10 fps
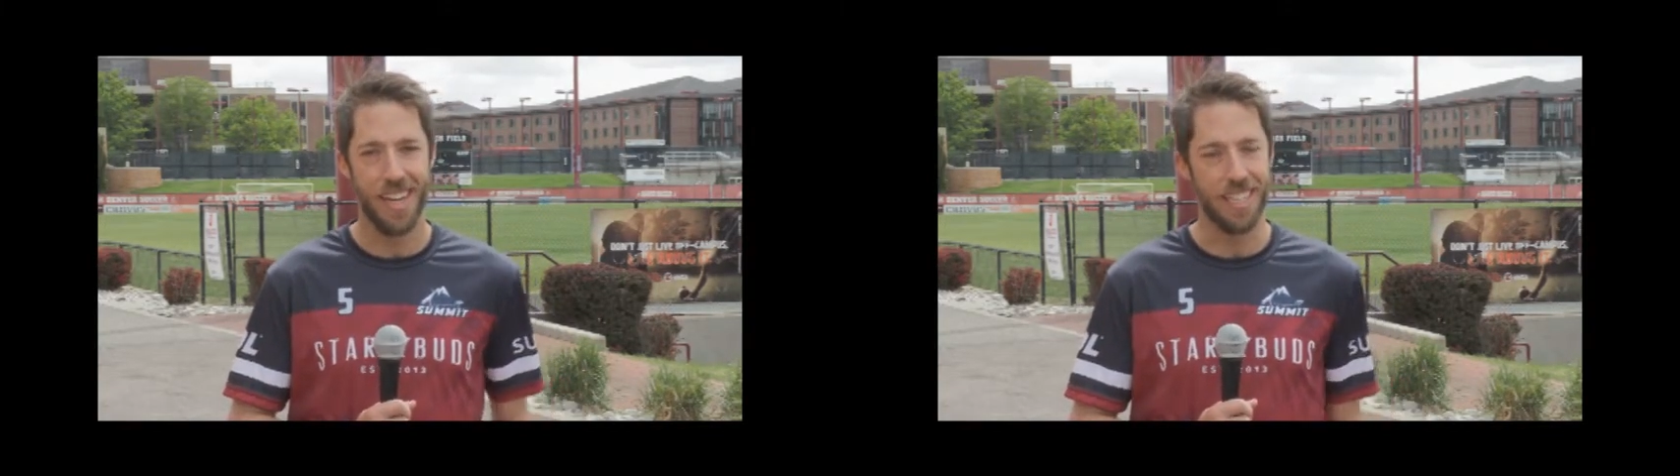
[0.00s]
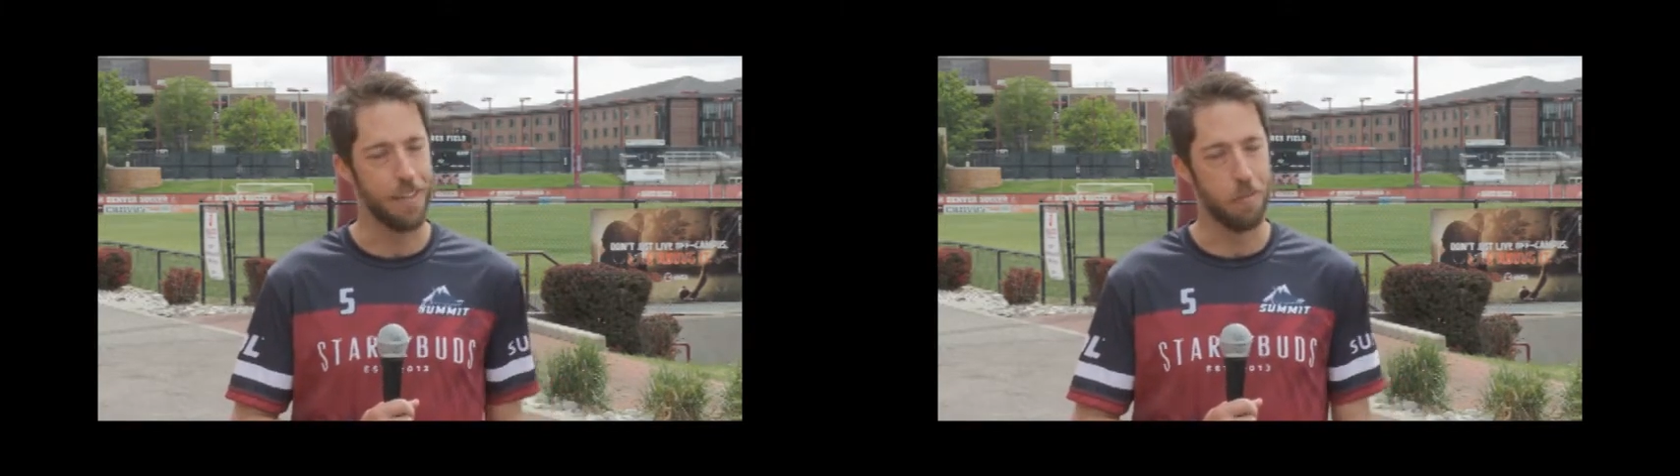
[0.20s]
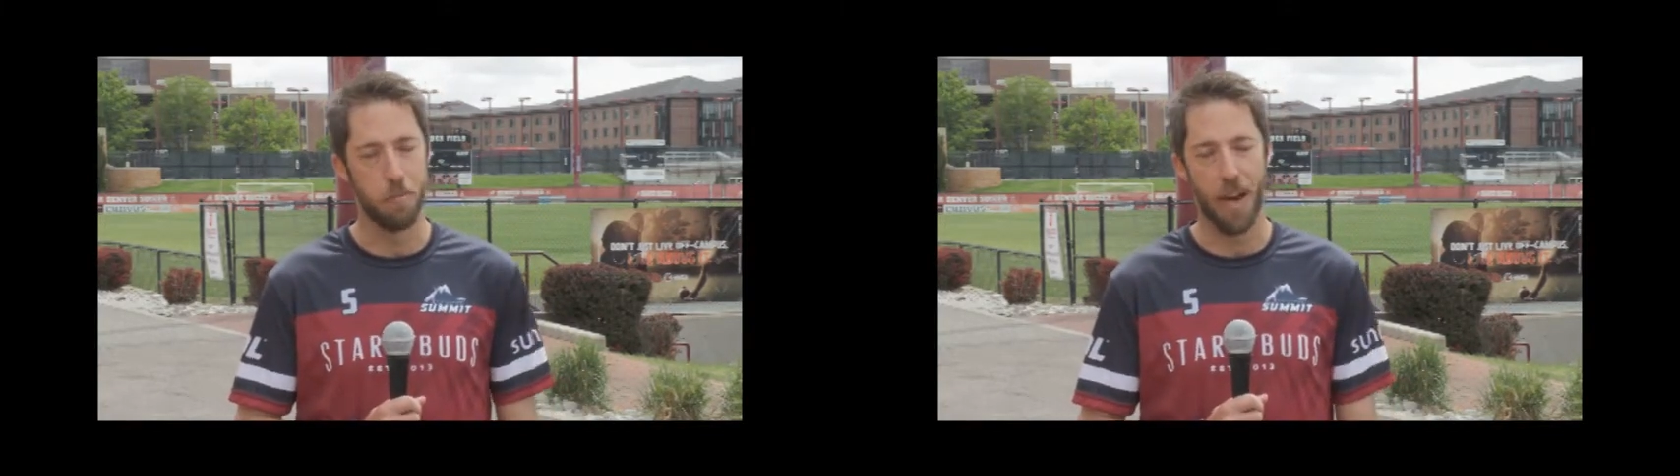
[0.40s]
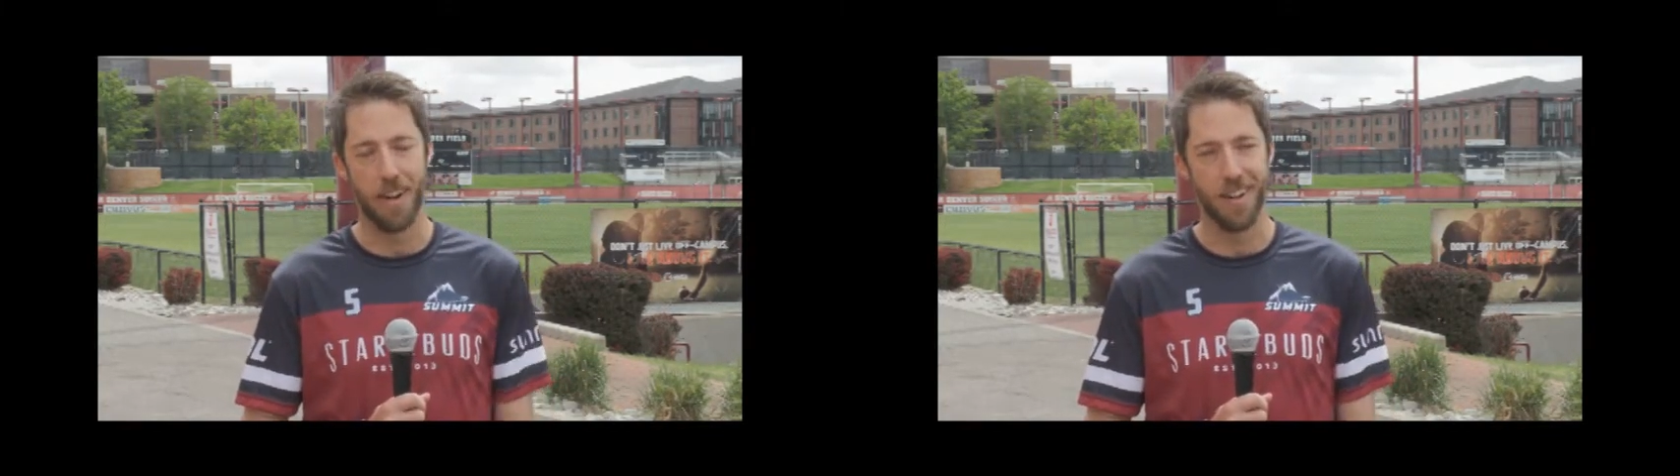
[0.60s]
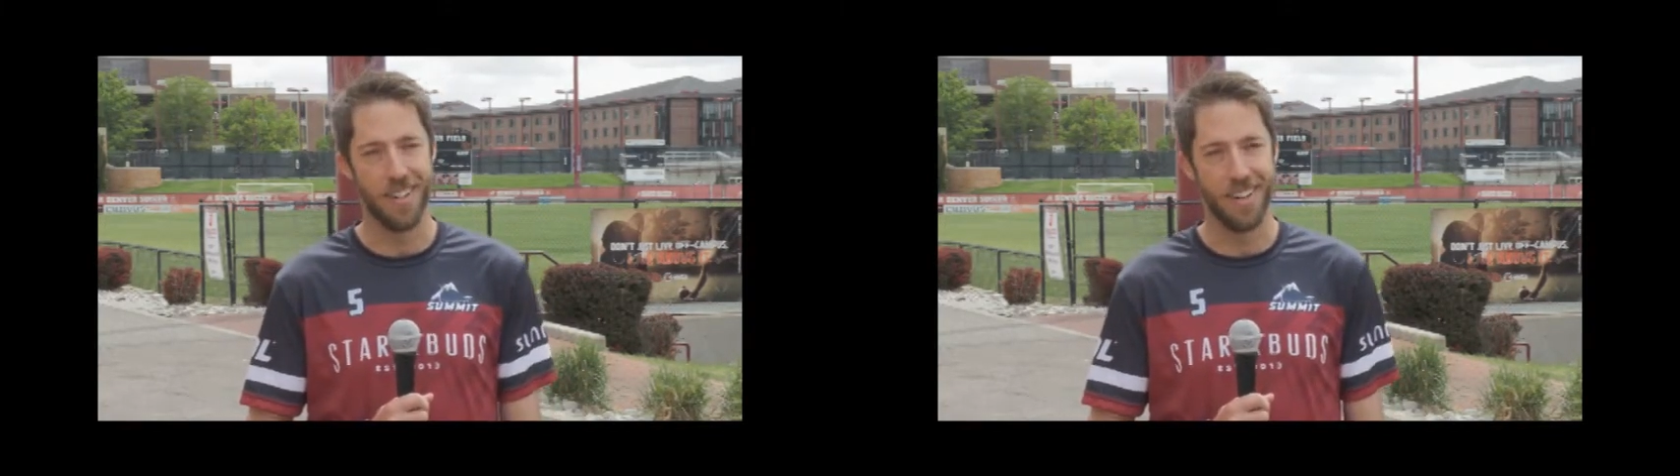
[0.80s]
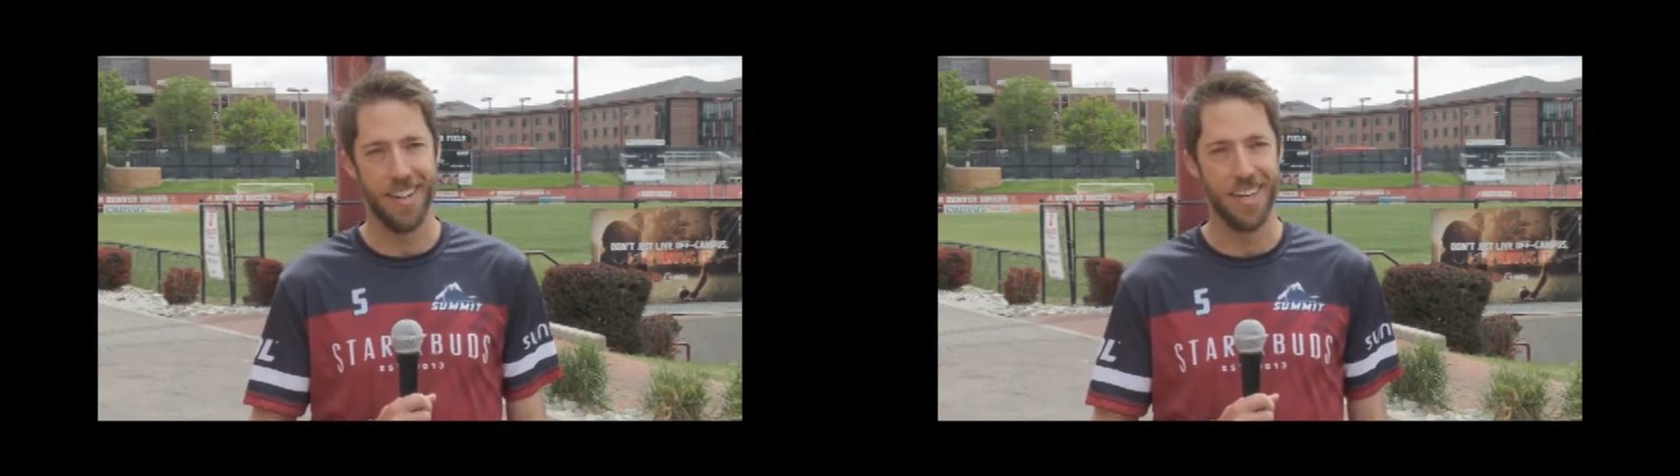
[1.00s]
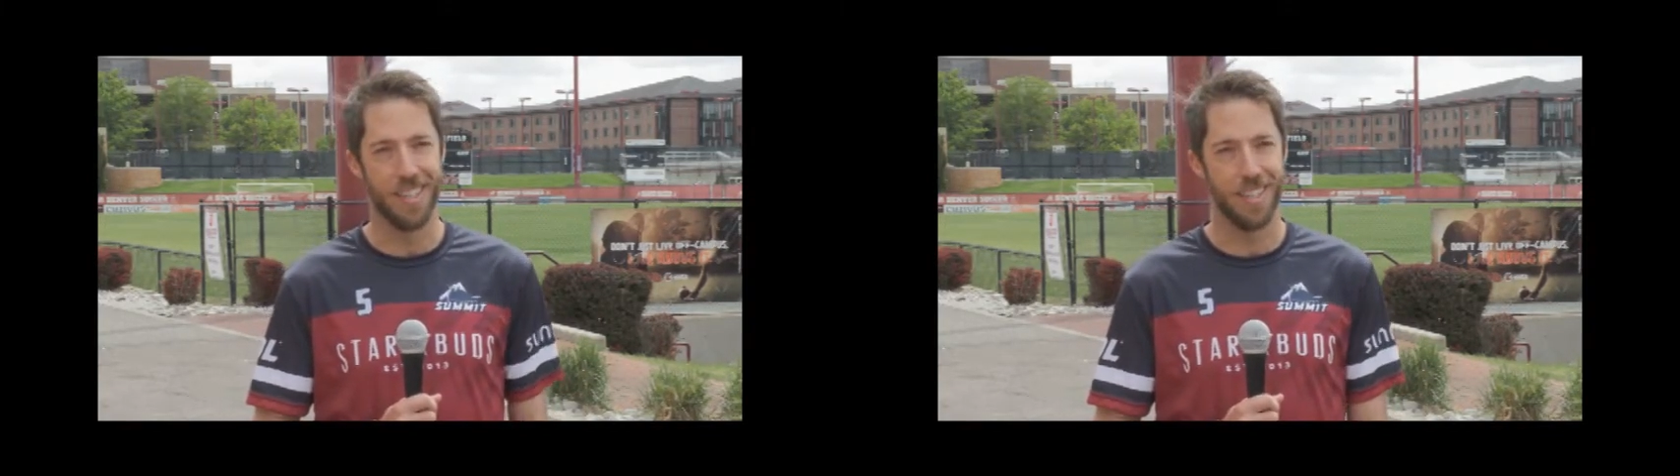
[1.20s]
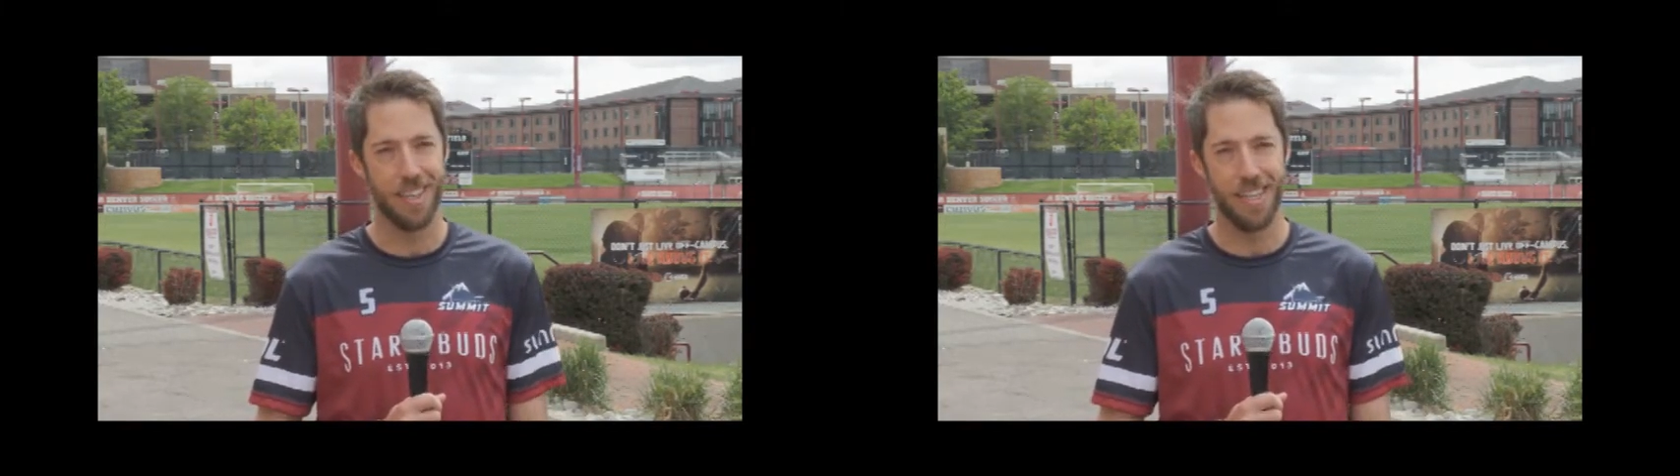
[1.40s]
is even better. Uh,
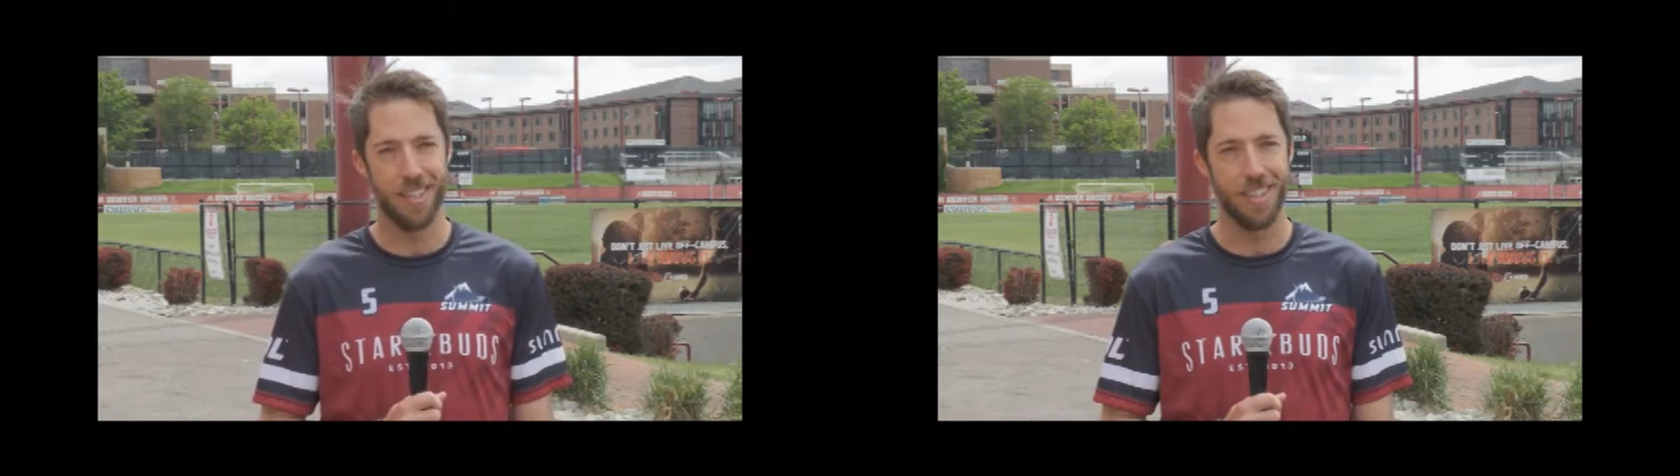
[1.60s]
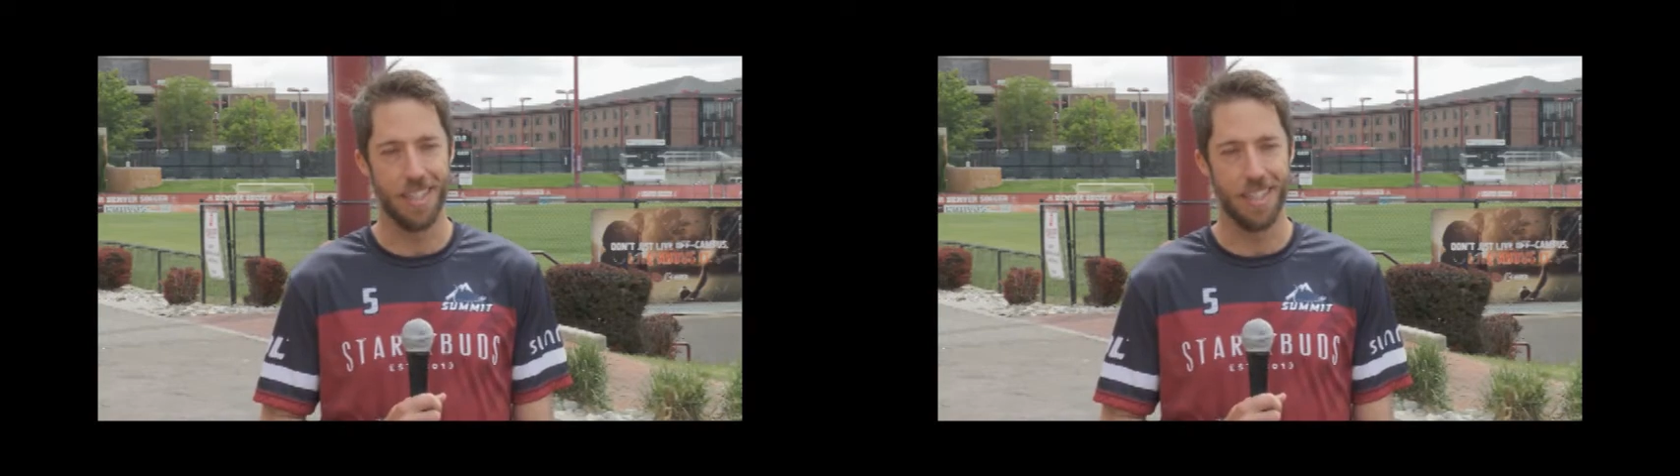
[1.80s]
it's it,